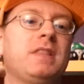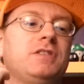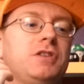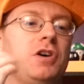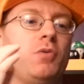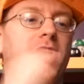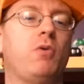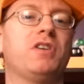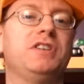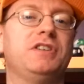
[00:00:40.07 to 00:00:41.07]
So, what I
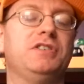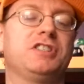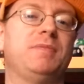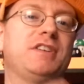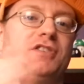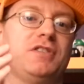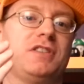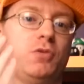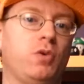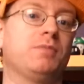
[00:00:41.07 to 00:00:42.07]
want to do just to make sure
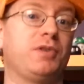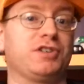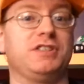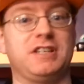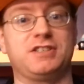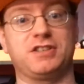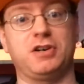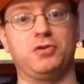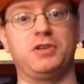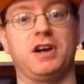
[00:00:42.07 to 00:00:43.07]
that the one person gets the
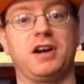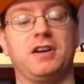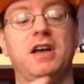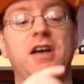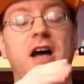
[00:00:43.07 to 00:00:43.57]
code card,